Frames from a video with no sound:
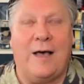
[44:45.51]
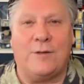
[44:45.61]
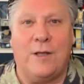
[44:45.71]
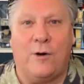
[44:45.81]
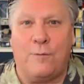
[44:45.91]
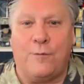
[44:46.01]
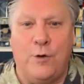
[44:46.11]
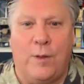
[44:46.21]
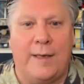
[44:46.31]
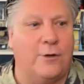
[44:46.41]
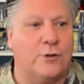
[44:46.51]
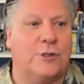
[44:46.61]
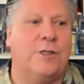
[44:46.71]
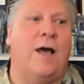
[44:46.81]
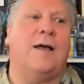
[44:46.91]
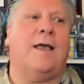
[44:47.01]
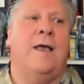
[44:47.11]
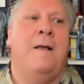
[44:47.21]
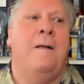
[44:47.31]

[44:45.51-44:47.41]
out there or feel like you're stuck,